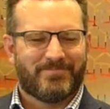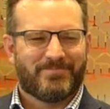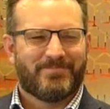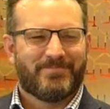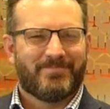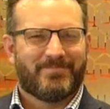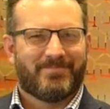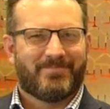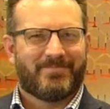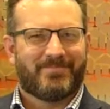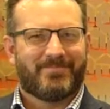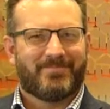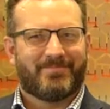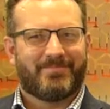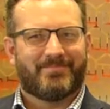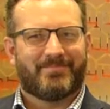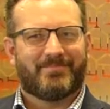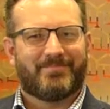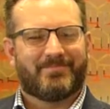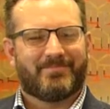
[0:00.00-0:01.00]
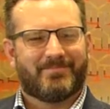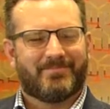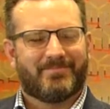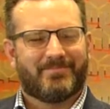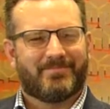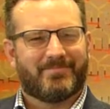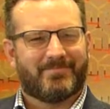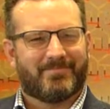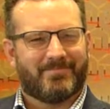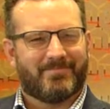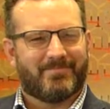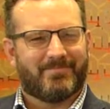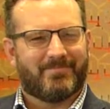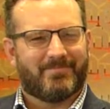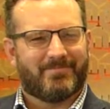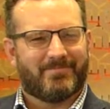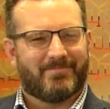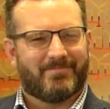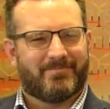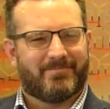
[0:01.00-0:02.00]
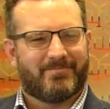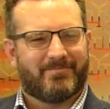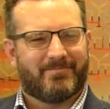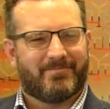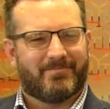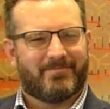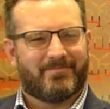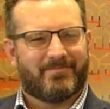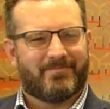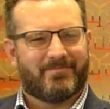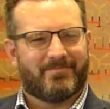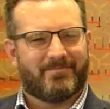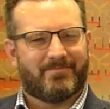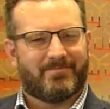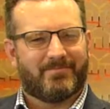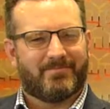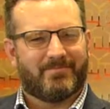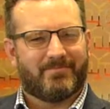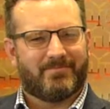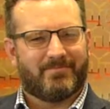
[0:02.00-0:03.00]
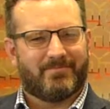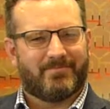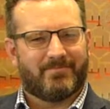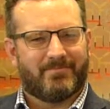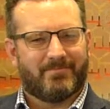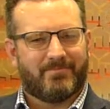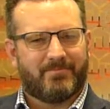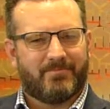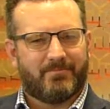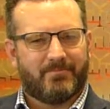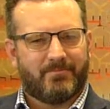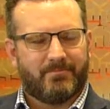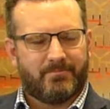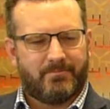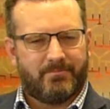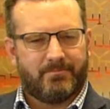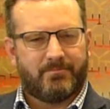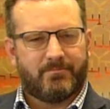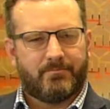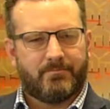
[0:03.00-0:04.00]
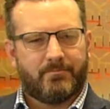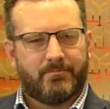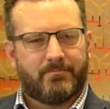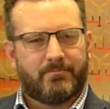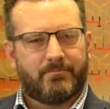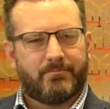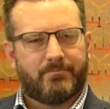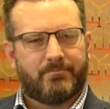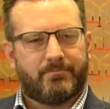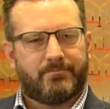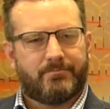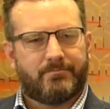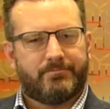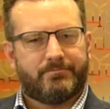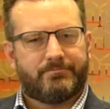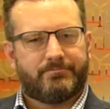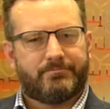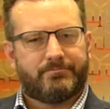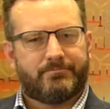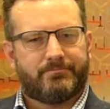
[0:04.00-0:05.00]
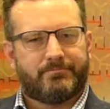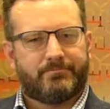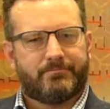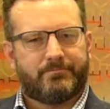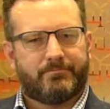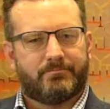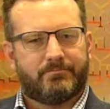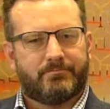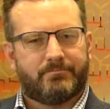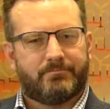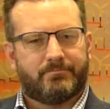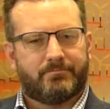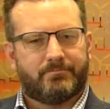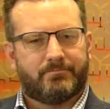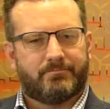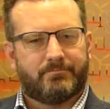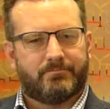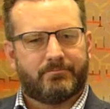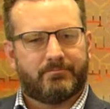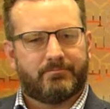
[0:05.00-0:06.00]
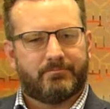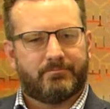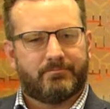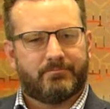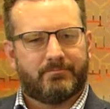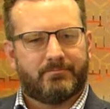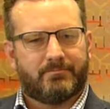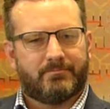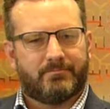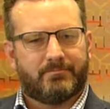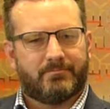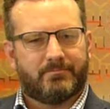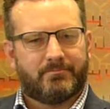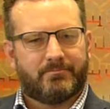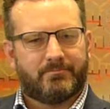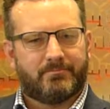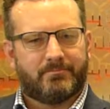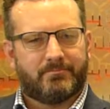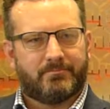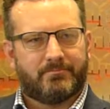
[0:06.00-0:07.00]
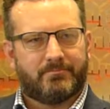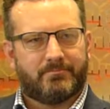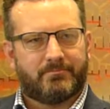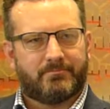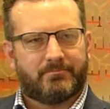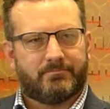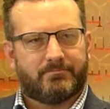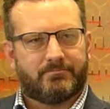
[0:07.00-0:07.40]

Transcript: (not speaking)